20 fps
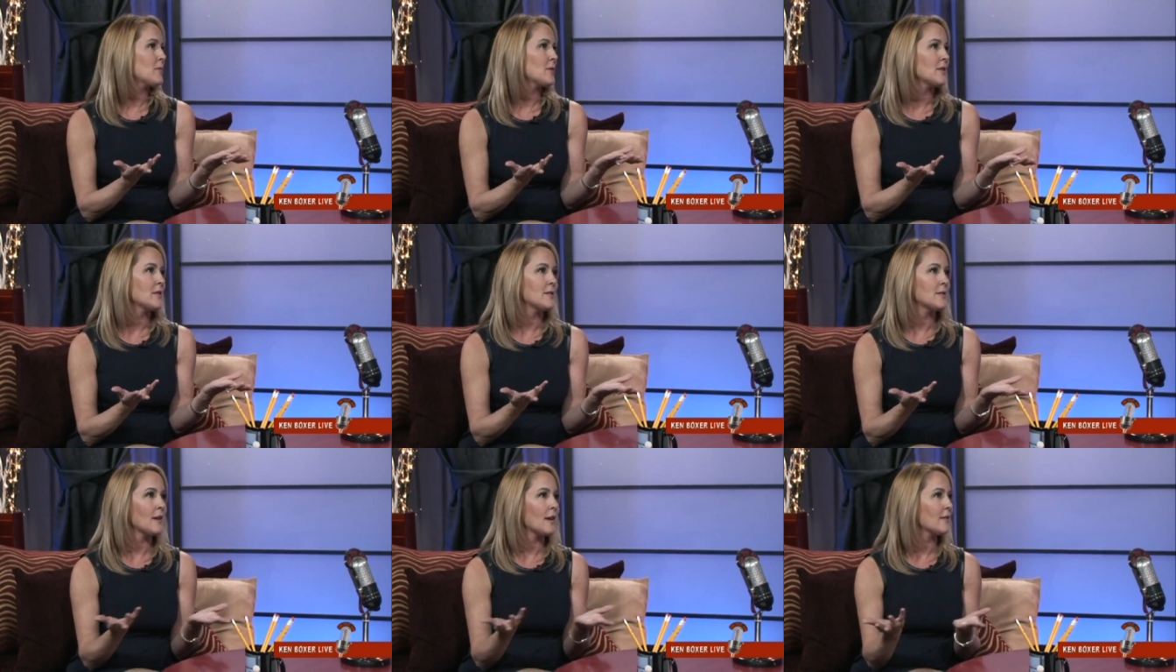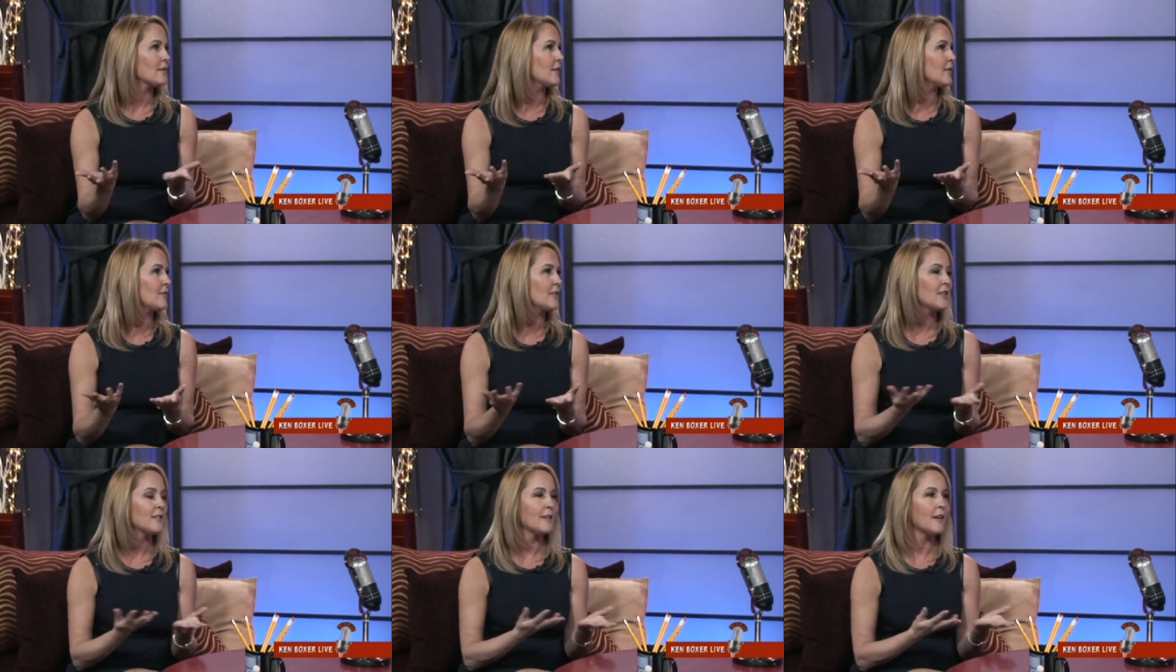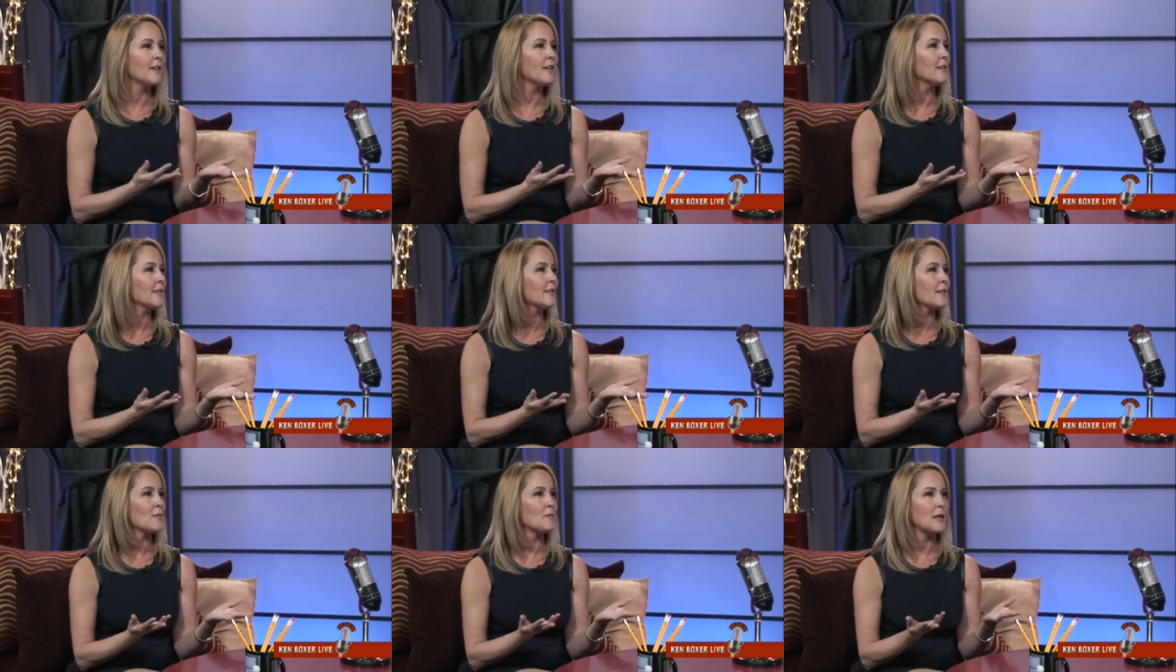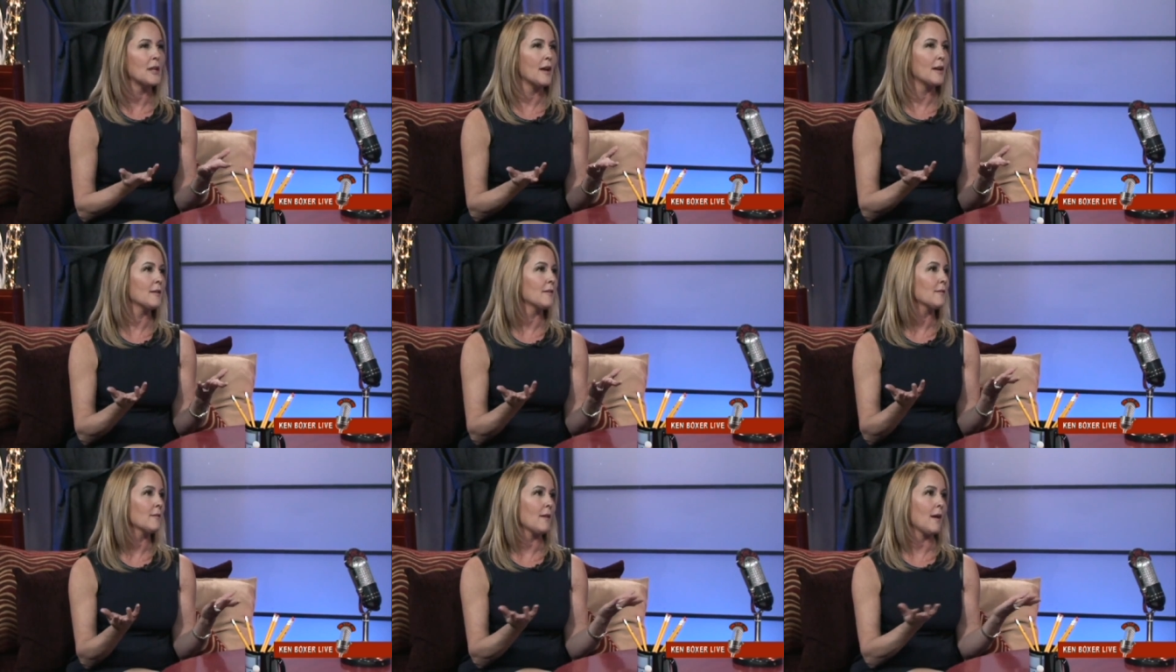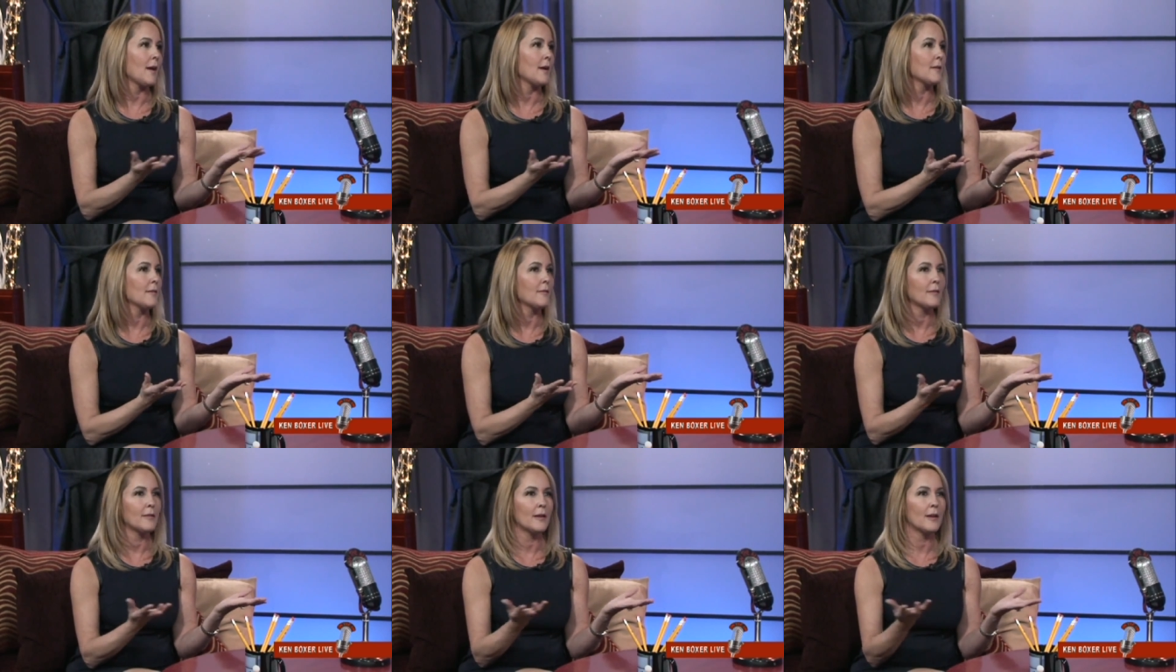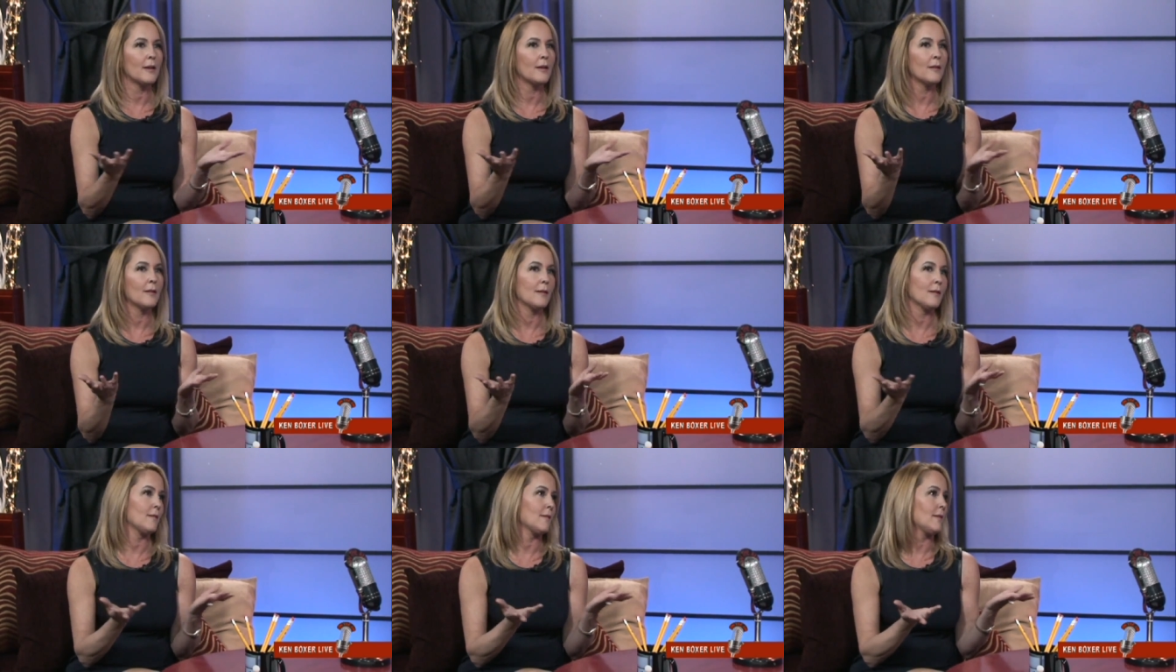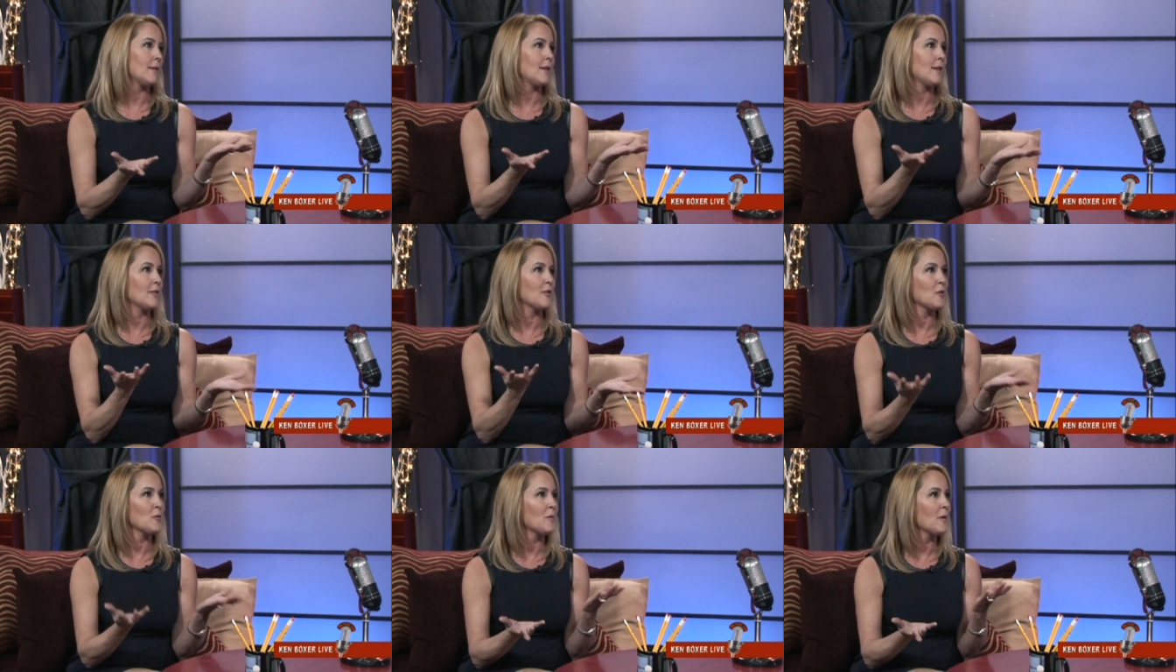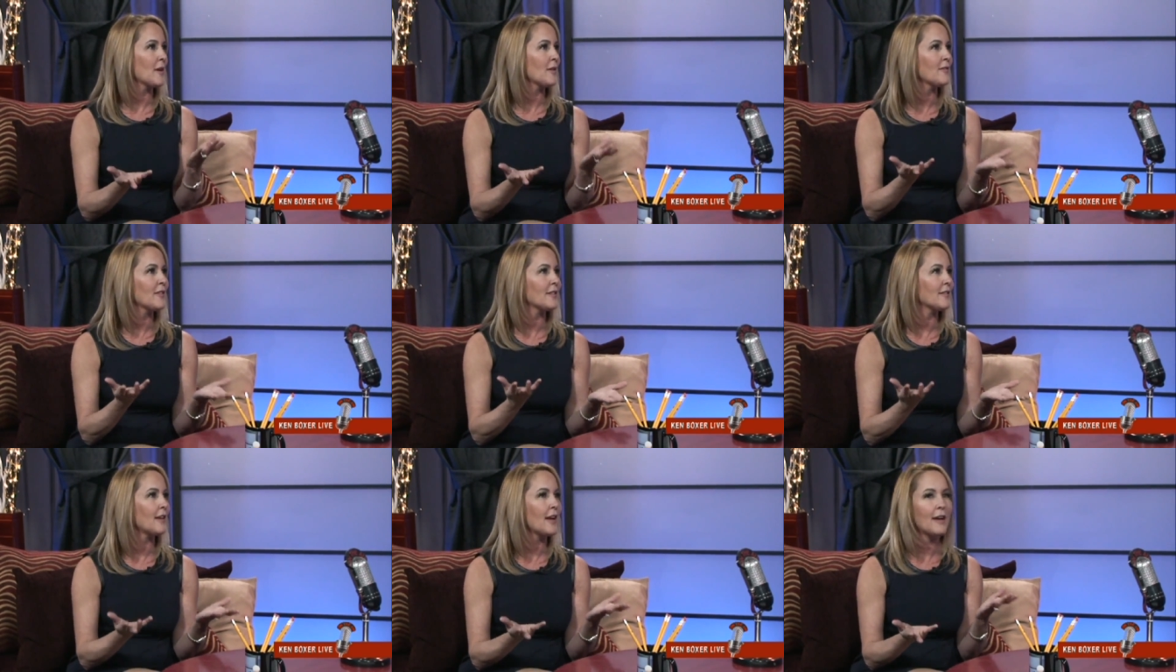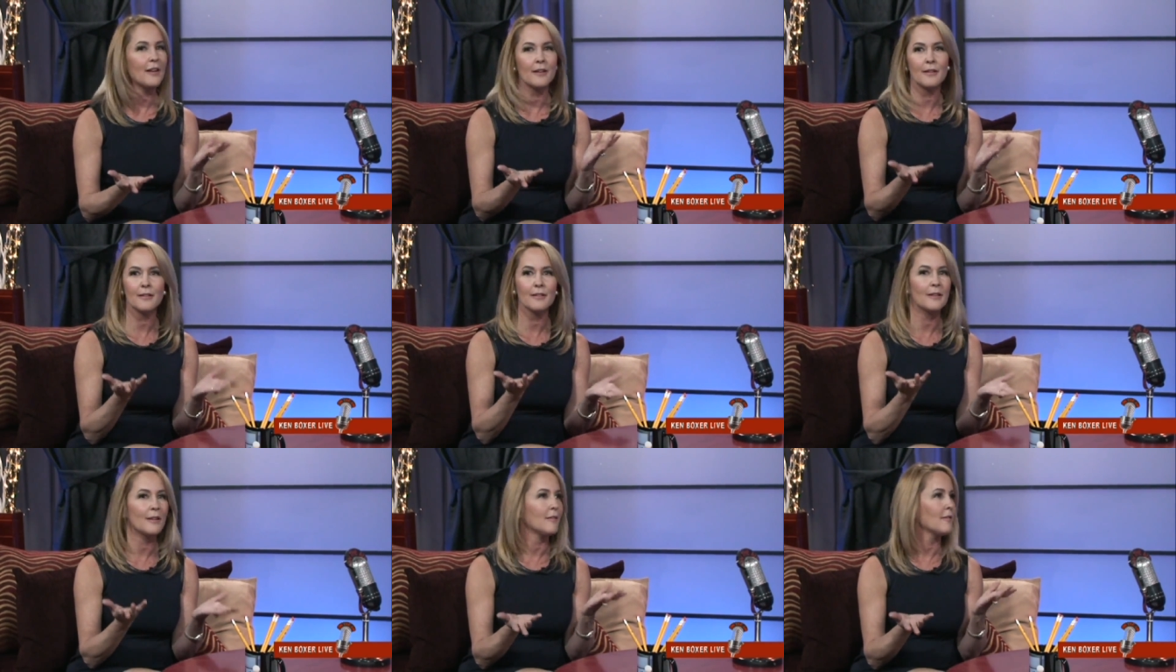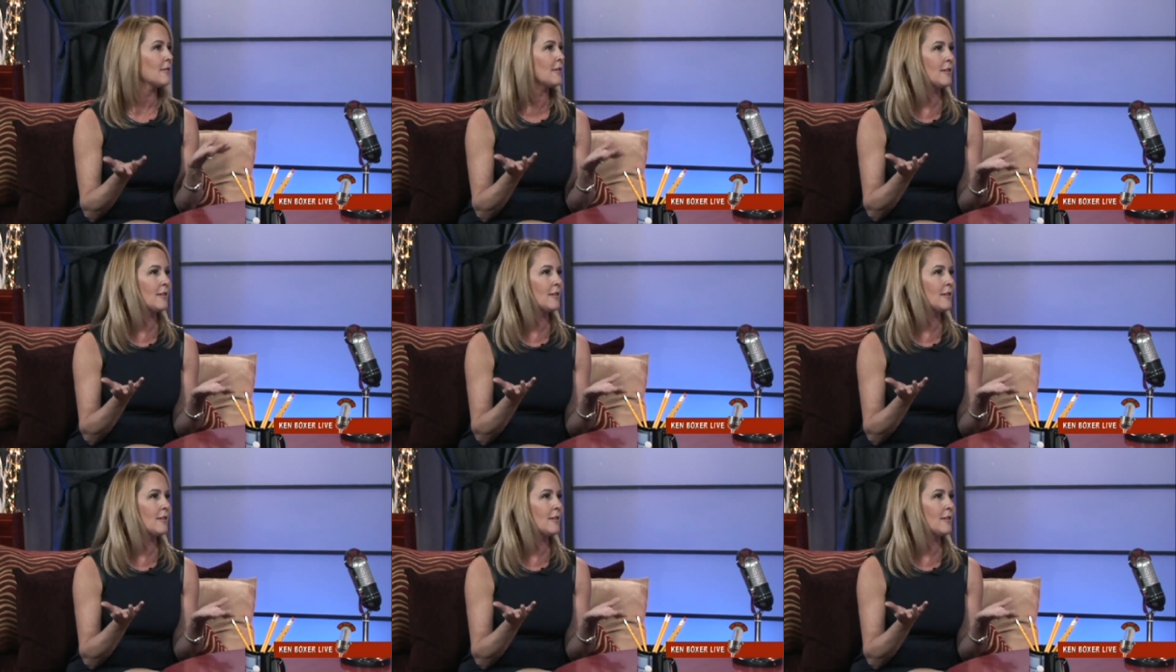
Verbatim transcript: productive adults. I mean, I don't, I don't think either one of us had,